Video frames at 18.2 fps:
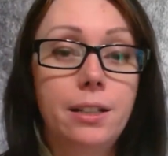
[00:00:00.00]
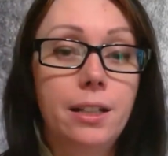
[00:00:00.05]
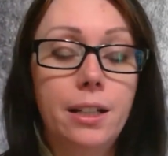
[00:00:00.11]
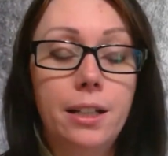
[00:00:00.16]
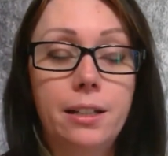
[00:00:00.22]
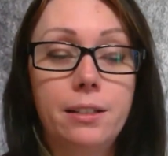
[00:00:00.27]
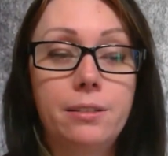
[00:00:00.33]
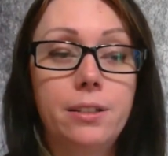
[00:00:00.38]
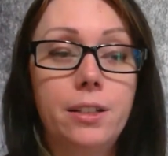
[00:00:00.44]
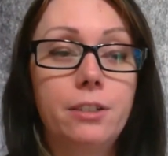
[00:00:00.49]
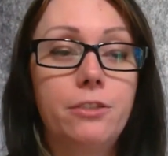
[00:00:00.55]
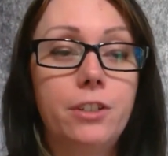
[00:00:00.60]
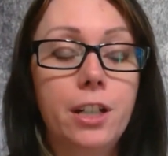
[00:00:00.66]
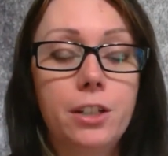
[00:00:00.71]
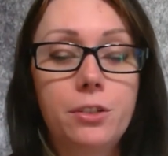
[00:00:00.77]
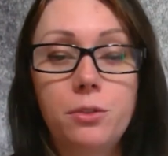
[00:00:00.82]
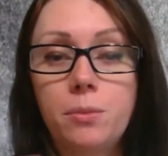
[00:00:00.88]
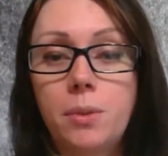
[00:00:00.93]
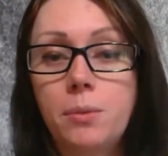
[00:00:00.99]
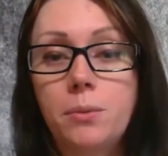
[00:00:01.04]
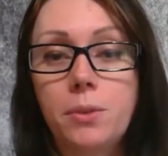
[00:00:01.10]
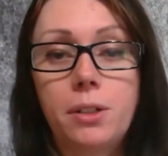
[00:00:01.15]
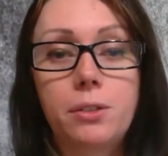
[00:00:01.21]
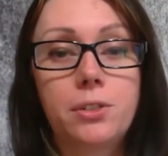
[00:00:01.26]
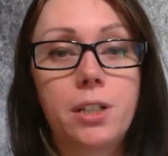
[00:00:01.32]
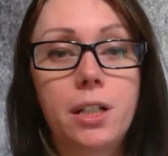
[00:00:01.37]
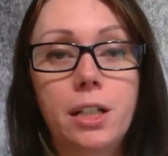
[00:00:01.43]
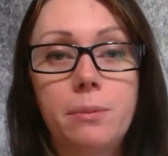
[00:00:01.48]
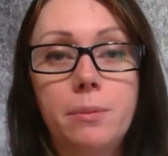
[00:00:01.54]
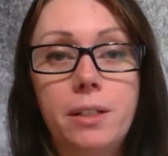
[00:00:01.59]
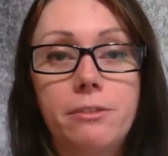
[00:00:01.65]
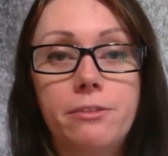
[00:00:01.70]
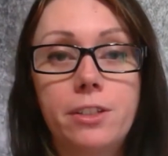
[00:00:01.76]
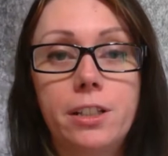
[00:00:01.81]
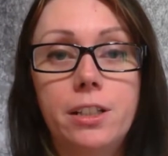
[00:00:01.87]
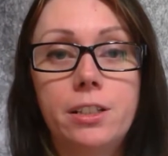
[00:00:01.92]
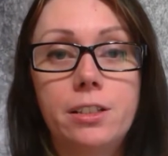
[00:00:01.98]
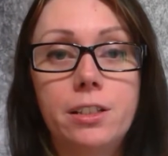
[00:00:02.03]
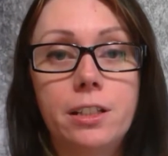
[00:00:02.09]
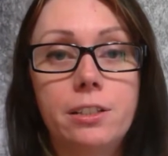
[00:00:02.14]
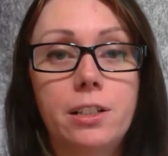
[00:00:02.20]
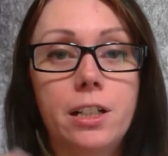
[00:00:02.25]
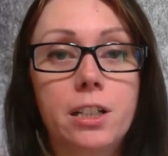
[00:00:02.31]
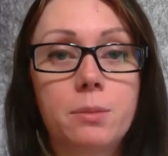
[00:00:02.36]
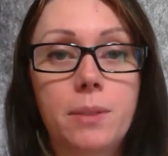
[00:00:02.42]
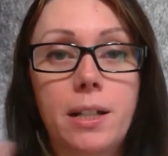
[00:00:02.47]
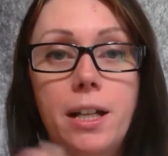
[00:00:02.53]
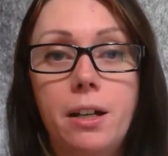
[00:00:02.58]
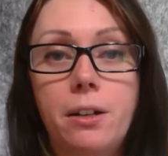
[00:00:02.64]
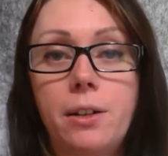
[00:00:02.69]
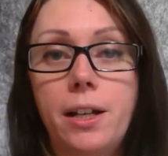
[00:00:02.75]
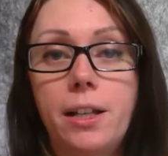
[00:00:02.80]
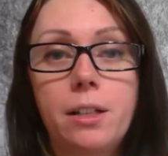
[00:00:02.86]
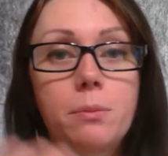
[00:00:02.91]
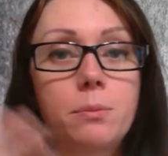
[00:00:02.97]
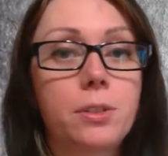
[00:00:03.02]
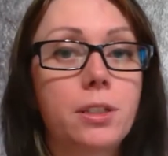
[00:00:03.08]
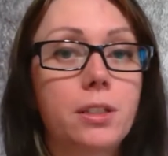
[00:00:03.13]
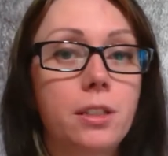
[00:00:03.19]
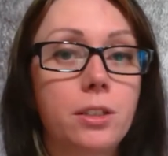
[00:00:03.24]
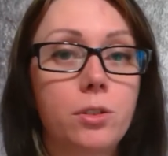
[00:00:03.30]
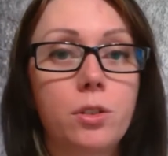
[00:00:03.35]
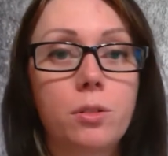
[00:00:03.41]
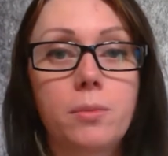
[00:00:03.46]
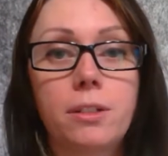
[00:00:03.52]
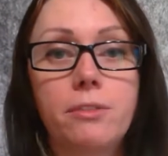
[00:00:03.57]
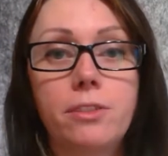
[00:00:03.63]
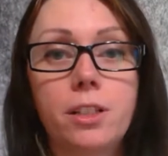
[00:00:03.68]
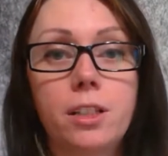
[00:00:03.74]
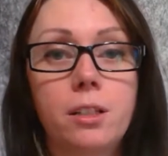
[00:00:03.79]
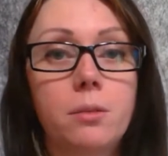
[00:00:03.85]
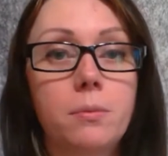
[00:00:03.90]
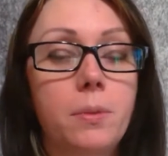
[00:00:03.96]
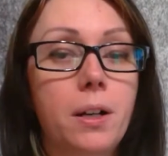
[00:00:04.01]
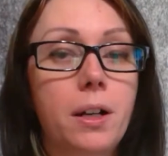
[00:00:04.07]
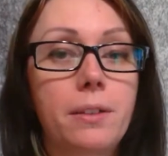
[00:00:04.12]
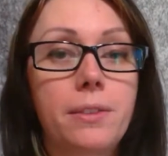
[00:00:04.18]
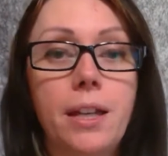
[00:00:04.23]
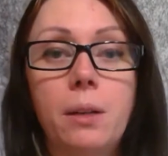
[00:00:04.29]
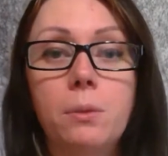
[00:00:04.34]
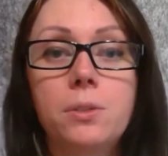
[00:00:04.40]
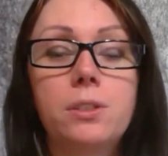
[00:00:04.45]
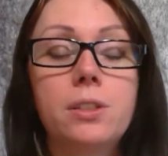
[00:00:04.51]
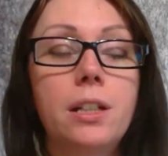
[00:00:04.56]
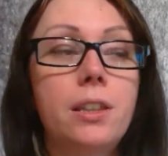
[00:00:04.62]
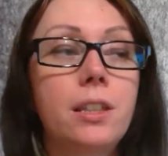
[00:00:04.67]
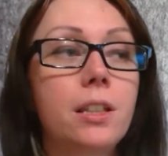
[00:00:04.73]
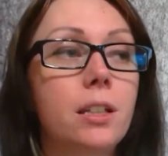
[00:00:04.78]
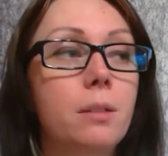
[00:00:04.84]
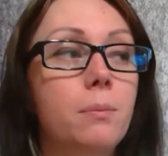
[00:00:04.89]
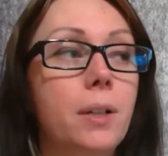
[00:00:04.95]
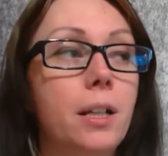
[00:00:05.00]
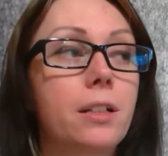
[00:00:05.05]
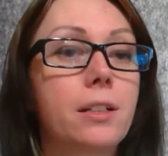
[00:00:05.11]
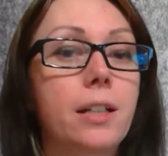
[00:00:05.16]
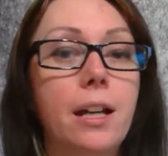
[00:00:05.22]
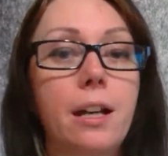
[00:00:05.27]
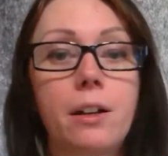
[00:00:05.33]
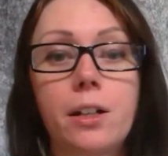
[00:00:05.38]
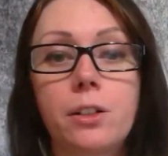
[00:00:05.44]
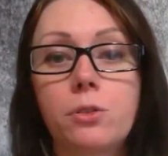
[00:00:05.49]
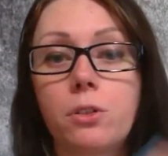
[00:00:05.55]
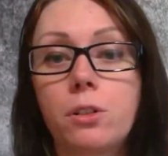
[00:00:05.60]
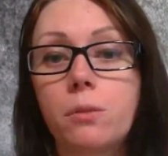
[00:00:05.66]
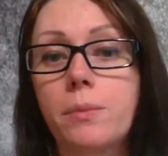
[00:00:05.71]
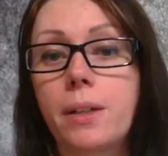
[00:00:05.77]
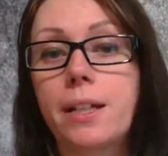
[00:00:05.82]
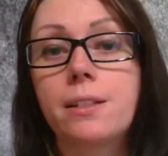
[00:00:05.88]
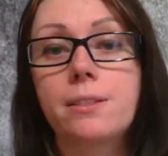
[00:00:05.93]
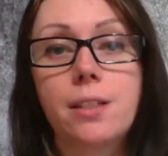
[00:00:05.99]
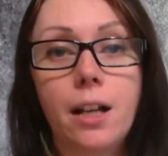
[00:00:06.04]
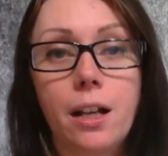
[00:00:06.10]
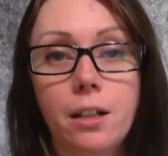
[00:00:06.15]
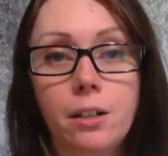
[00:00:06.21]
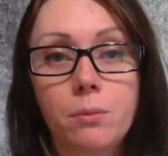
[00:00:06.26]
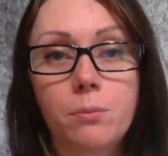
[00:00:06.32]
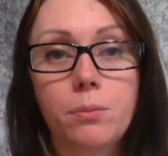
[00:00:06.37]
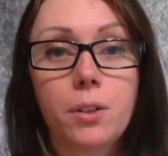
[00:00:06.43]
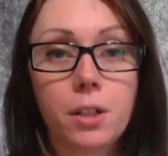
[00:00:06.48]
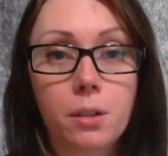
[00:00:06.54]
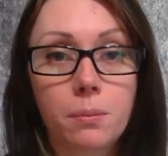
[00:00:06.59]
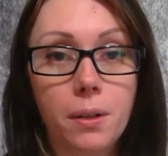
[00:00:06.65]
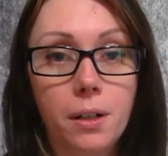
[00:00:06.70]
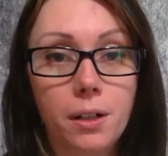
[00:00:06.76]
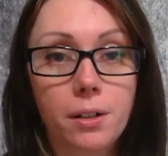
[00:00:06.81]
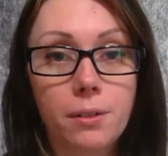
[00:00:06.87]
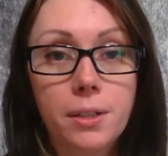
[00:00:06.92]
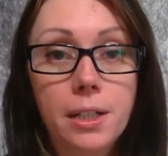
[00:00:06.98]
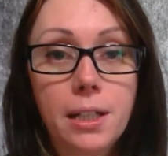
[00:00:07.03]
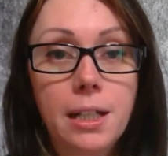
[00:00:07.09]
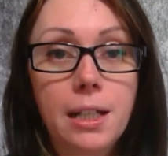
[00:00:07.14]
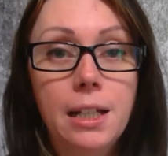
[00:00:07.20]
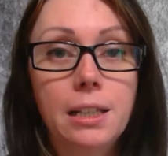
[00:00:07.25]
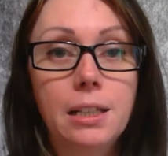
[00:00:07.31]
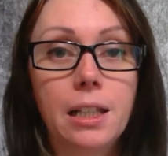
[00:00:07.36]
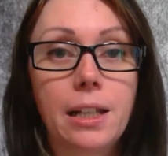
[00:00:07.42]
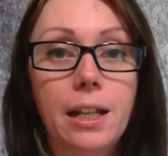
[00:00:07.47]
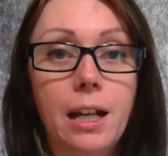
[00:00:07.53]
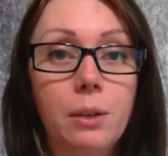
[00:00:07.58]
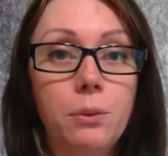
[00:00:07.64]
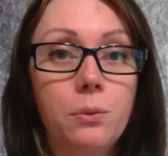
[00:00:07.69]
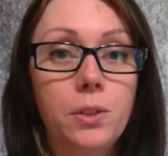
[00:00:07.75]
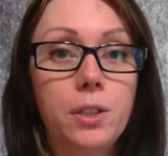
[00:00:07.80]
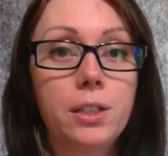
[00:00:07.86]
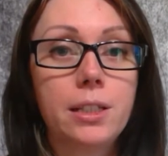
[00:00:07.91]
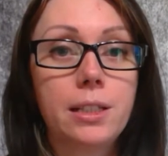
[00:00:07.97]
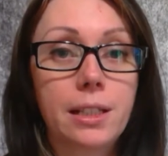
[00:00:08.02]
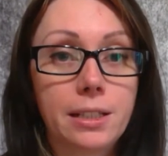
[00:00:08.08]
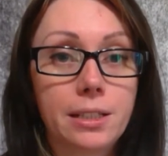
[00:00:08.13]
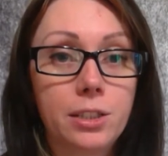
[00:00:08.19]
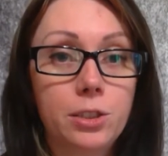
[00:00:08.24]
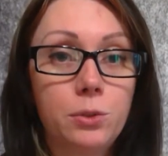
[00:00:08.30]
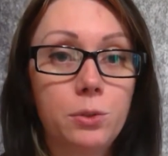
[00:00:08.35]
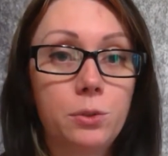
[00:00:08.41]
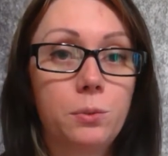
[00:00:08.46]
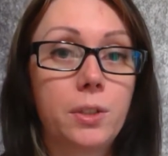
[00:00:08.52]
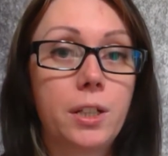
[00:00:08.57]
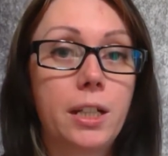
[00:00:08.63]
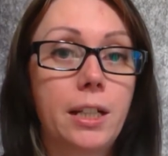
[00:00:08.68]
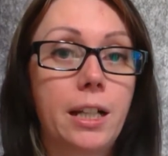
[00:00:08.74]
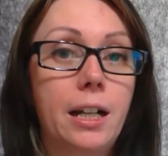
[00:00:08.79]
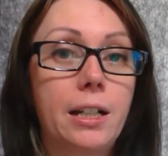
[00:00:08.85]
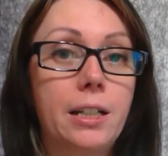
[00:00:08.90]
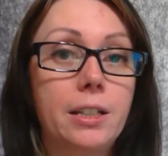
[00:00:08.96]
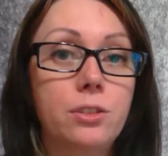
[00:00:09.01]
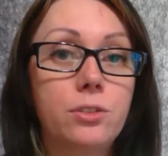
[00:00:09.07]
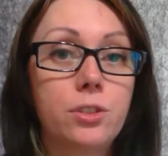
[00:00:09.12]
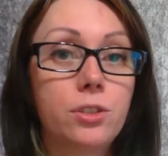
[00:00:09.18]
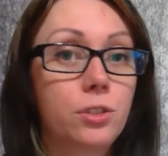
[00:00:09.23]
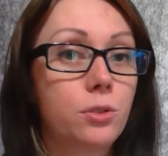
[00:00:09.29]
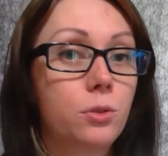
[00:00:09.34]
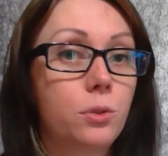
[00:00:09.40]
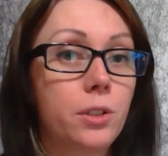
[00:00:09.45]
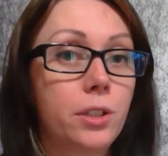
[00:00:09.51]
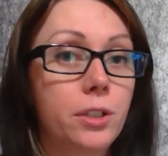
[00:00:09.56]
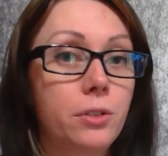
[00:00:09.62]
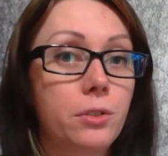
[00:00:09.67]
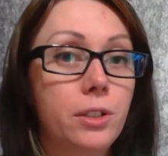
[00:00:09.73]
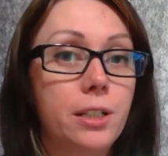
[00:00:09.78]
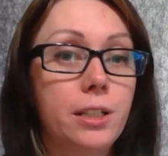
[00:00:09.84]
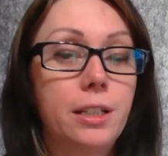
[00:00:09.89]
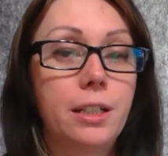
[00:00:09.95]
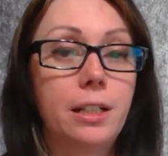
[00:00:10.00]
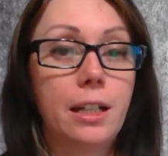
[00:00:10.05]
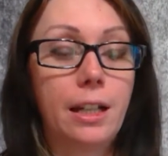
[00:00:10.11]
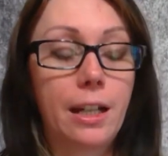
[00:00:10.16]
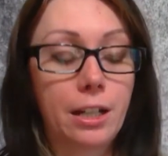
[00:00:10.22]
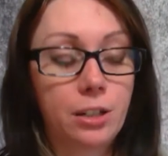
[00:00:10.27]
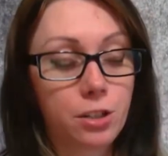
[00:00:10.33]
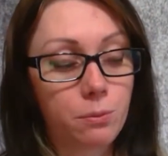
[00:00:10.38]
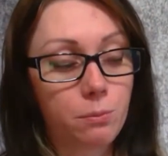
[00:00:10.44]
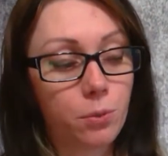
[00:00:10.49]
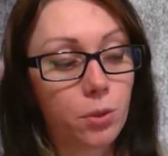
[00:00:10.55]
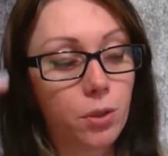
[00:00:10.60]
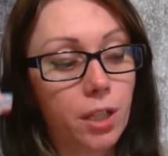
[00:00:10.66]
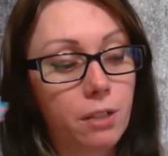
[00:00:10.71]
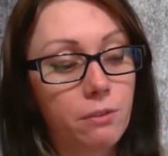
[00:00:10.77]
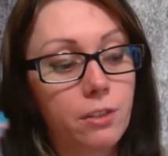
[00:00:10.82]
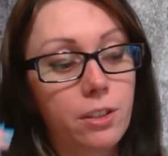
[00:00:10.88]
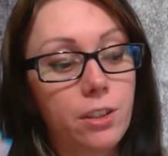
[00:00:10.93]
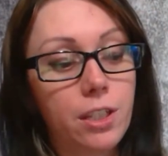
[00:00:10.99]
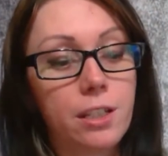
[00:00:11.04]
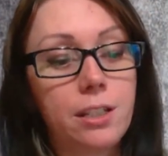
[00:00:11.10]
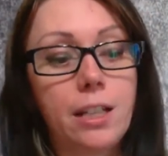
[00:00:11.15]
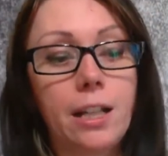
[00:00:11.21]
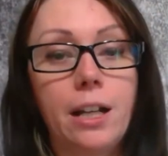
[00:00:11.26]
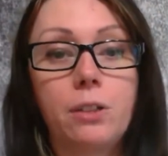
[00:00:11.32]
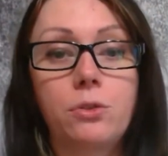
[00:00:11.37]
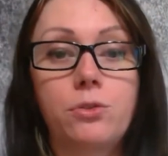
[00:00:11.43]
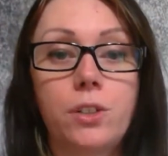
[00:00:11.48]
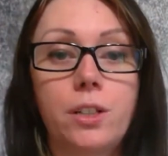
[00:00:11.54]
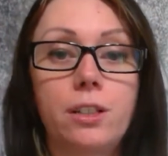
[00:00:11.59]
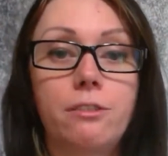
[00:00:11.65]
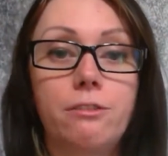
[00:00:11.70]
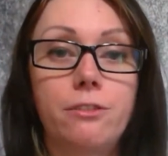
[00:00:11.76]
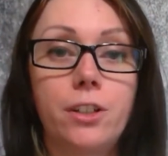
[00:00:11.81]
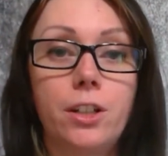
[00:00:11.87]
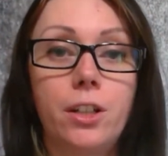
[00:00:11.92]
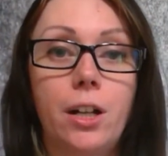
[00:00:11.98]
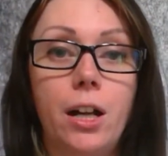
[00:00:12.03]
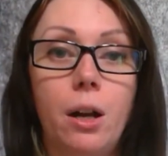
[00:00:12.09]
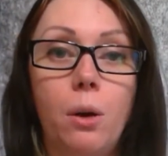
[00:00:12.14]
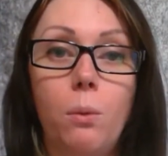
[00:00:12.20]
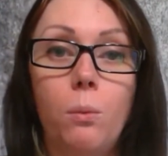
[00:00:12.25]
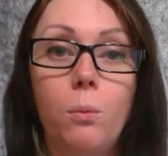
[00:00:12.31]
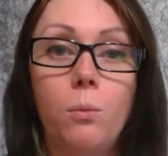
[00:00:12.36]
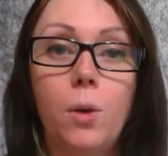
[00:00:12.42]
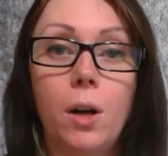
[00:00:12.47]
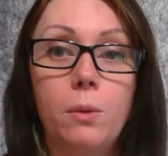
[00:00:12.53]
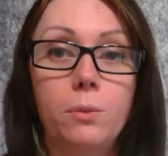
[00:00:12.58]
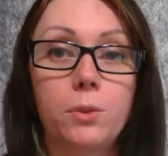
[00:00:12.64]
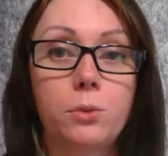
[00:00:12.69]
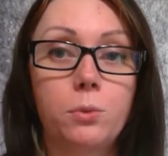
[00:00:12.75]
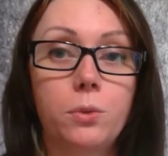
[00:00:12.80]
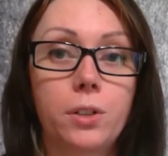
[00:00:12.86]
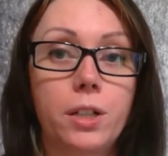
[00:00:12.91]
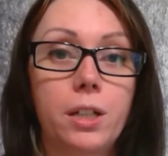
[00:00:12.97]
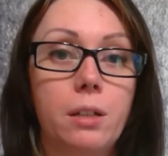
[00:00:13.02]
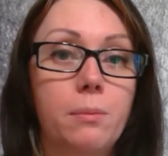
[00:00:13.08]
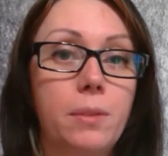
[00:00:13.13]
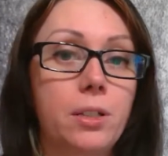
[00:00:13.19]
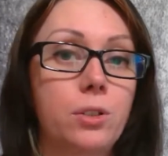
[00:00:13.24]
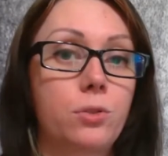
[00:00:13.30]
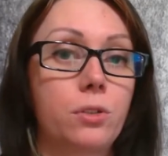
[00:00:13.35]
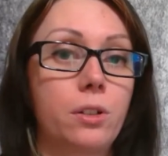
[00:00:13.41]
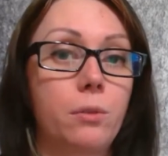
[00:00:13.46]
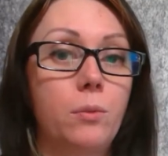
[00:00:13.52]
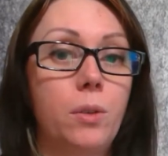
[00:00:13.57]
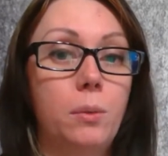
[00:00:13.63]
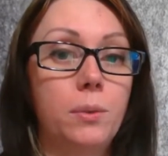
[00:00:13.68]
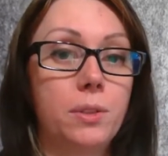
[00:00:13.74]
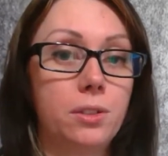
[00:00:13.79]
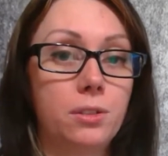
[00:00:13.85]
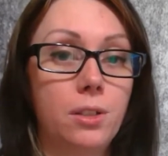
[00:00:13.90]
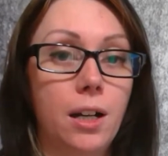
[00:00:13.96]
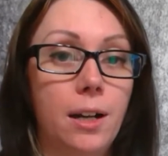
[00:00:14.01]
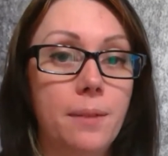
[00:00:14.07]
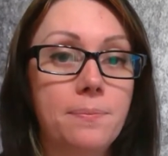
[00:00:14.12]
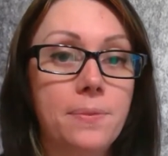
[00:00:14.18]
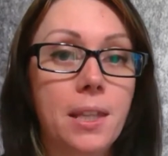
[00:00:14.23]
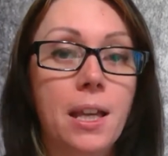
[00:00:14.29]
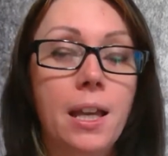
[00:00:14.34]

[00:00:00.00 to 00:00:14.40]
and if you guys remember when I was talking about villains and I talked about how I completely tore my villain apart, that was nothing compared to how I tore my entire book apart. Like I really, like this was when I got into StoryGrid and I actually broke everything down trying to figure out what was working in my story and what was not.